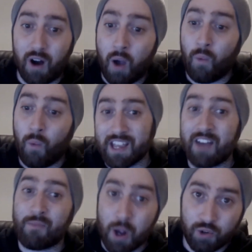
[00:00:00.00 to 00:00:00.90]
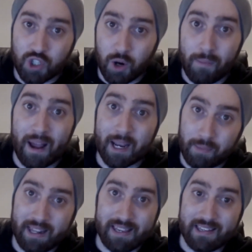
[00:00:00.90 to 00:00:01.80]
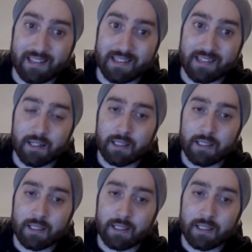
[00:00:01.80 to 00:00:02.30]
I want to have my old job back, please.